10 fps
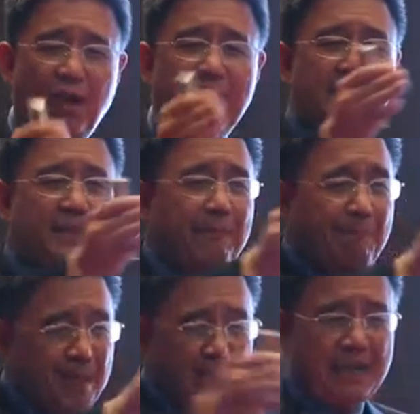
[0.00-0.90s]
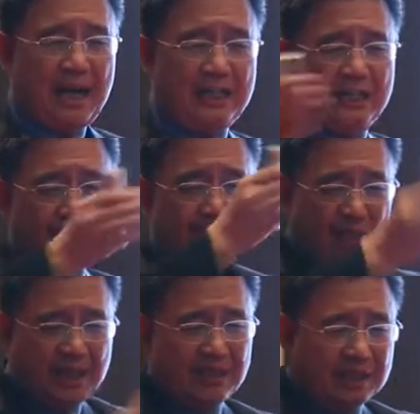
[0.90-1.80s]
needs to be based on two
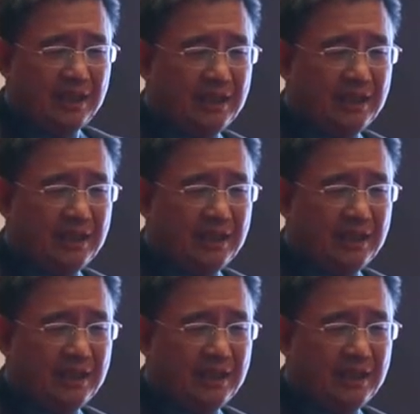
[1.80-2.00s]
standards.